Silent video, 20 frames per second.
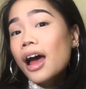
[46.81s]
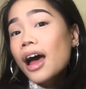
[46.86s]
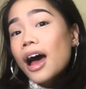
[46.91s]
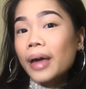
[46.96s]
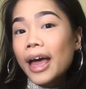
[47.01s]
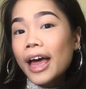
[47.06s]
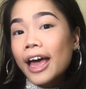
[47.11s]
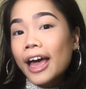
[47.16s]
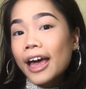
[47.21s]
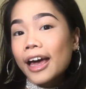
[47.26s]

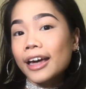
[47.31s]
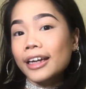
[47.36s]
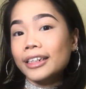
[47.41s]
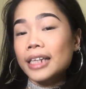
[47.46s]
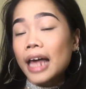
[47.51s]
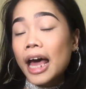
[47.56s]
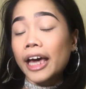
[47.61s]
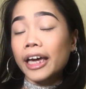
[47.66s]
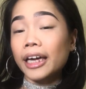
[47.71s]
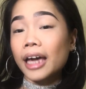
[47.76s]
and
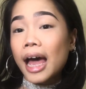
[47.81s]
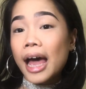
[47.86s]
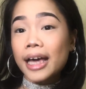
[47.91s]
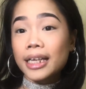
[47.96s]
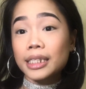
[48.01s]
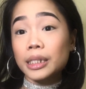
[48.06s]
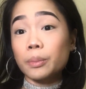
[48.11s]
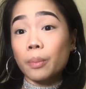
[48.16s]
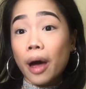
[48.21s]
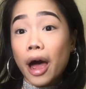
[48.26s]
I
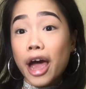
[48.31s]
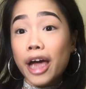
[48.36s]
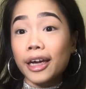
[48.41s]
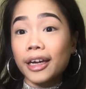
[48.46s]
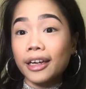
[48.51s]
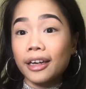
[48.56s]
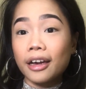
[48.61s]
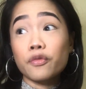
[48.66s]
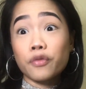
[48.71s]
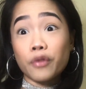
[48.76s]
asked
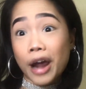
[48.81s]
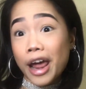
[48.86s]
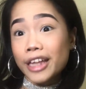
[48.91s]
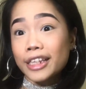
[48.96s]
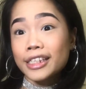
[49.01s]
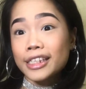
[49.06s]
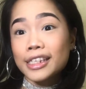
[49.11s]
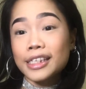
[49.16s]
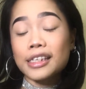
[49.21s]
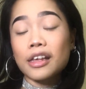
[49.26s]
my
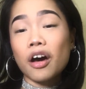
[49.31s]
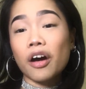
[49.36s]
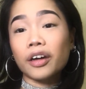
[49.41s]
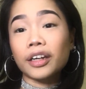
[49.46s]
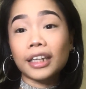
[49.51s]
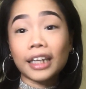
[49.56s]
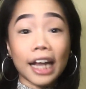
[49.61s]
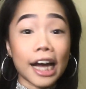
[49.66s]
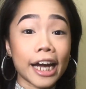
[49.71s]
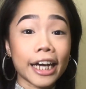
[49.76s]
friends
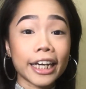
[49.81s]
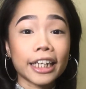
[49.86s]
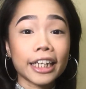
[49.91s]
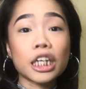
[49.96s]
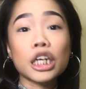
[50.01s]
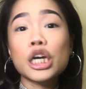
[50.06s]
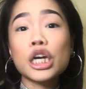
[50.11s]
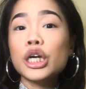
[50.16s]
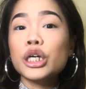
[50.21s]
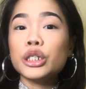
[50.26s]

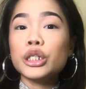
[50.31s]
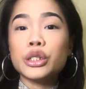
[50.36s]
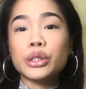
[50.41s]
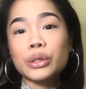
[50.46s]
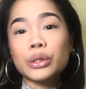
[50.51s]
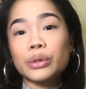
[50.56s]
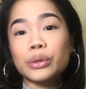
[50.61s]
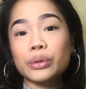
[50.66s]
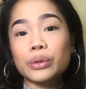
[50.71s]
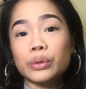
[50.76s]
online
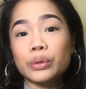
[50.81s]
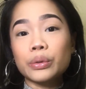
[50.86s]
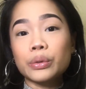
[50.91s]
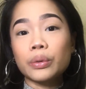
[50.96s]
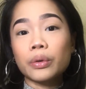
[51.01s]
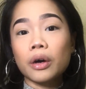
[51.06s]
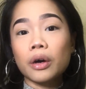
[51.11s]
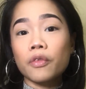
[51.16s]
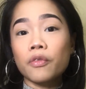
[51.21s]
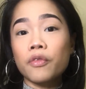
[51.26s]

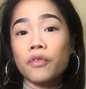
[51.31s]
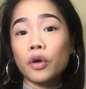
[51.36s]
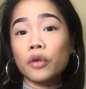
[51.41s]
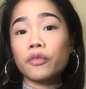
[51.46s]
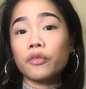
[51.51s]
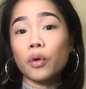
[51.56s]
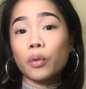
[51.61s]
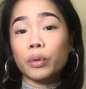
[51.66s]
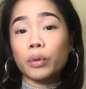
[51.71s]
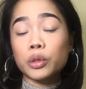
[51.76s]
to vote
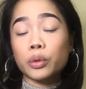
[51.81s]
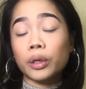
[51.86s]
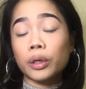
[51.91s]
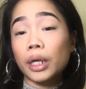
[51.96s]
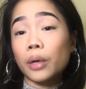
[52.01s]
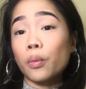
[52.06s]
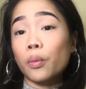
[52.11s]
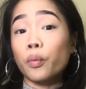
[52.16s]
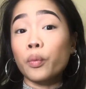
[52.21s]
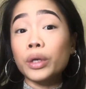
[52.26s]
for
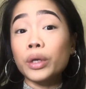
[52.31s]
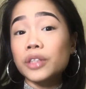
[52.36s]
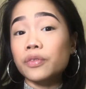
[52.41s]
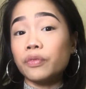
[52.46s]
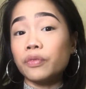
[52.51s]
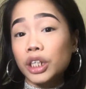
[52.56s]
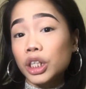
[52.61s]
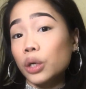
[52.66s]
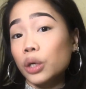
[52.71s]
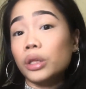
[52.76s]
which
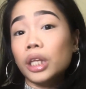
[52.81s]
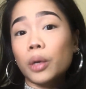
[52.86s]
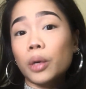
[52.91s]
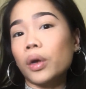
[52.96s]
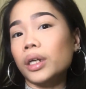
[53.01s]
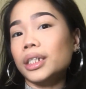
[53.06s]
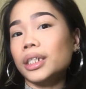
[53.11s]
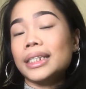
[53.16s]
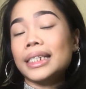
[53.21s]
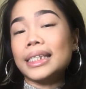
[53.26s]
video they
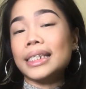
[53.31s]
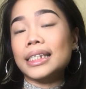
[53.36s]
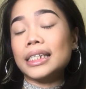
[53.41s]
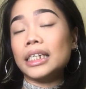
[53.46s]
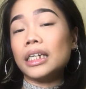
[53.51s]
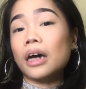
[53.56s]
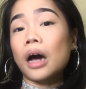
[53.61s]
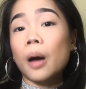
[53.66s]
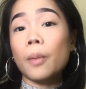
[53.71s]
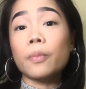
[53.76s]
wanted to
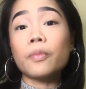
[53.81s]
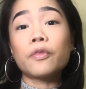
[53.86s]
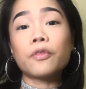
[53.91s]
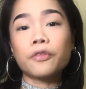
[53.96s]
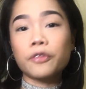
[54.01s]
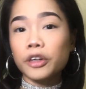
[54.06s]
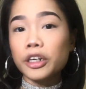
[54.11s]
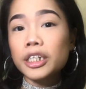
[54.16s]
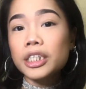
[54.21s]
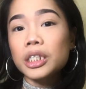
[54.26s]
see up
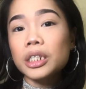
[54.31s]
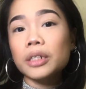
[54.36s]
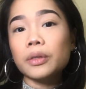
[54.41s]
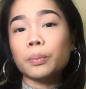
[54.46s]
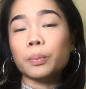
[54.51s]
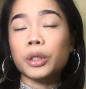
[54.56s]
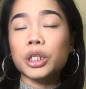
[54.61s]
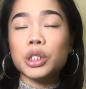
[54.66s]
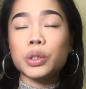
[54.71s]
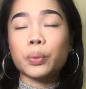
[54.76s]

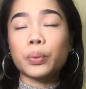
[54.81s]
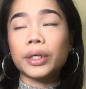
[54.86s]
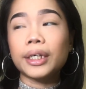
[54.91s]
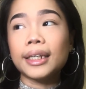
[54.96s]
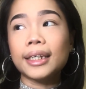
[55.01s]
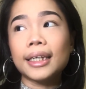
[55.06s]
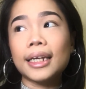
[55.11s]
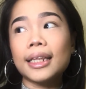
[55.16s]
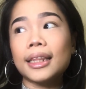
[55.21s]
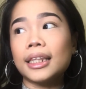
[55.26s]
first
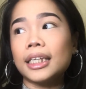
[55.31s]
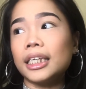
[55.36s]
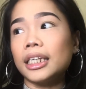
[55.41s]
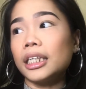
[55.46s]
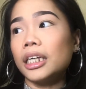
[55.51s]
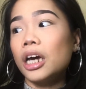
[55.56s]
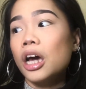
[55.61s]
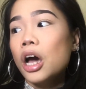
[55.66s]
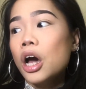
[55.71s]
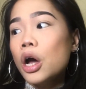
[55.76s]
between
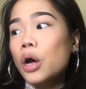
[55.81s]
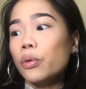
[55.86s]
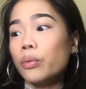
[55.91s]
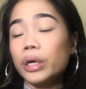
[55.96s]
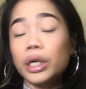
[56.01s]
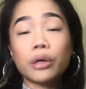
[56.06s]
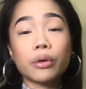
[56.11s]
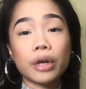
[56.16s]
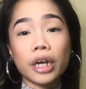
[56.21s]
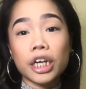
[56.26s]
the
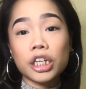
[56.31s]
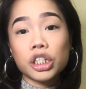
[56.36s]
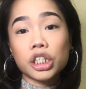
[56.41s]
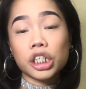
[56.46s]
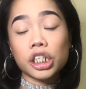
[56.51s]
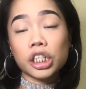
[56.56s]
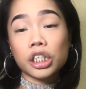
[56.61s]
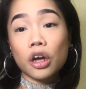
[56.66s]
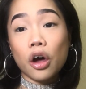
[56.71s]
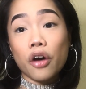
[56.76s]

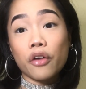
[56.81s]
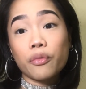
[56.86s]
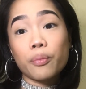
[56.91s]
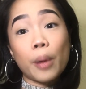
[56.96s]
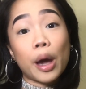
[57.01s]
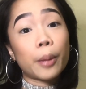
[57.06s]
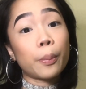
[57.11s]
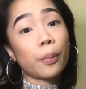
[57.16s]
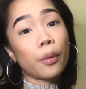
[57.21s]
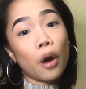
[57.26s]
recreation of
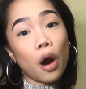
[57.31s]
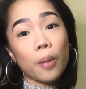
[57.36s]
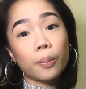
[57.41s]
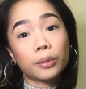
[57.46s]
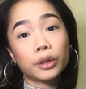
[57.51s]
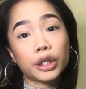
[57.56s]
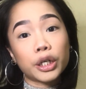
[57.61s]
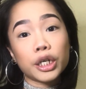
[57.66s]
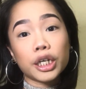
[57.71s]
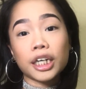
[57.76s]
my prom
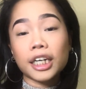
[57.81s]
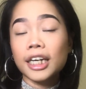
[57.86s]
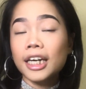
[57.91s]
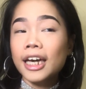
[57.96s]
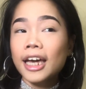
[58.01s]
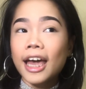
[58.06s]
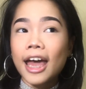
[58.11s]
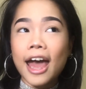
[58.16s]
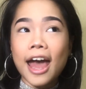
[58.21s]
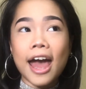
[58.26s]
look
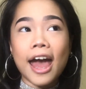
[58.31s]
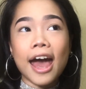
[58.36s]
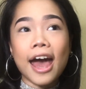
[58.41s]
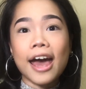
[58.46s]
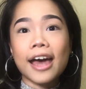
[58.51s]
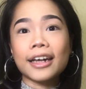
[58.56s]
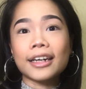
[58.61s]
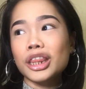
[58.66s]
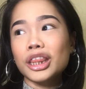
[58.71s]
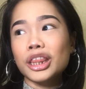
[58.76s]

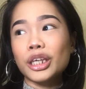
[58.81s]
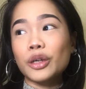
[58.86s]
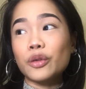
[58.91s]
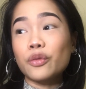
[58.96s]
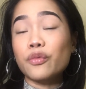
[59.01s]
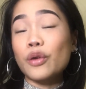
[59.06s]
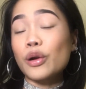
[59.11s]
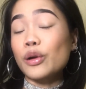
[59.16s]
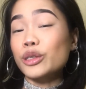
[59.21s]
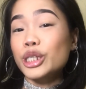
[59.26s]
and the
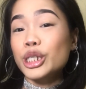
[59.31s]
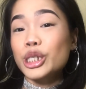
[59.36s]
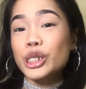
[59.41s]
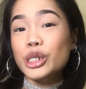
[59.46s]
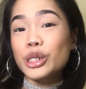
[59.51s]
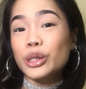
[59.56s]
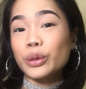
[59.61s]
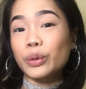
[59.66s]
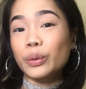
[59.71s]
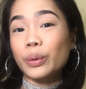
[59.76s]
Frozen
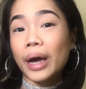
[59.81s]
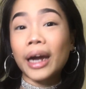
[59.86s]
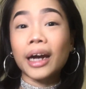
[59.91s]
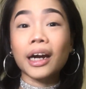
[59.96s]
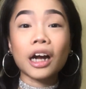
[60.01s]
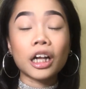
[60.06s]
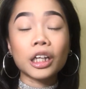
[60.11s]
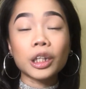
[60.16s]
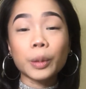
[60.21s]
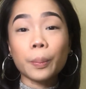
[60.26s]
2 and
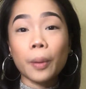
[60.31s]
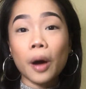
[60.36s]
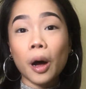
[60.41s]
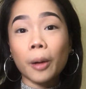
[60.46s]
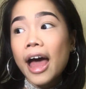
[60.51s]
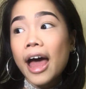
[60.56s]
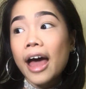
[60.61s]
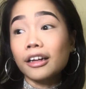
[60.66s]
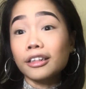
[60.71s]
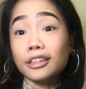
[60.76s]

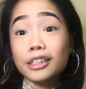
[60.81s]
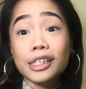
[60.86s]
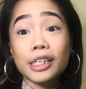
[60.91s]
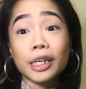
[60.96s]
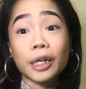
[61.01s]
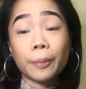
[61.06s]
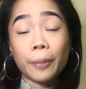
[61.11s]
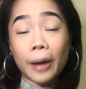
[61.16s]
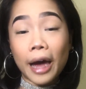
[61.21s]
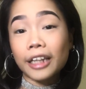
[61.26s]
ColourPop
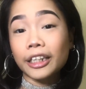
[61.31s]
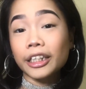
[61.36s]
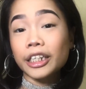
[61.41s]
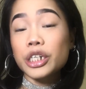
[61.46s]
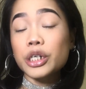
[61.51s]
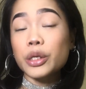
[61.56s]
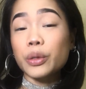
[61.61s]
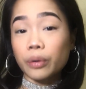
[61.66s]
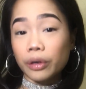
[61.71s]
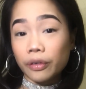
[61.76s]
Elsa
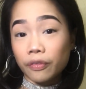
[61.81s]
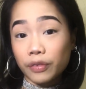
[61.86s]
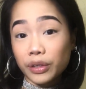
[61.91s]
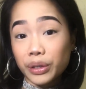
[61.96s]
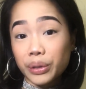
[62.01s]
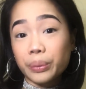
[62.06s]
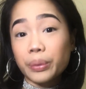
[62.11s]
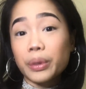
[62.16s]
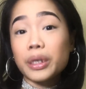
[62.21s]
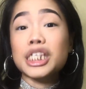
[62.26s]
palette
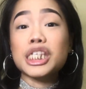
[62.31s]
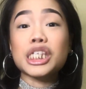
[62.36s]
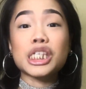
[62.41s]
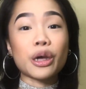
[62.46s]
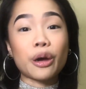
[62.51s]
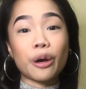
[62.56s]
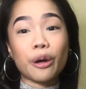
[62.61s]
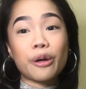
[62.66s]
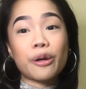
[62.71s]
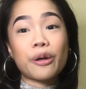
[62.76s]
review.
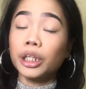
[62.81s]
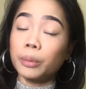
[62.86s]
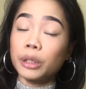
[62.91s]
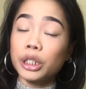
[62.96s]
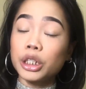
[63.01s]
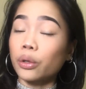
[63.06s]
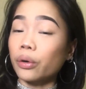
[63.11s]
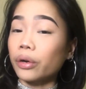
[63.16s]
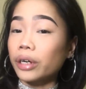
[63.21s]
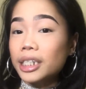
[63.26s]
So the
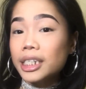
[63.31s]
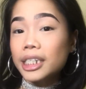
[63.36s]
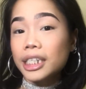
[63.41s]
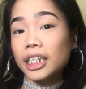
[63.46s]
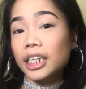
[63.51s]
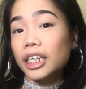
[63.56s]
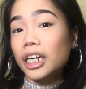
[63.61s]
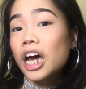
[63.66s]
majority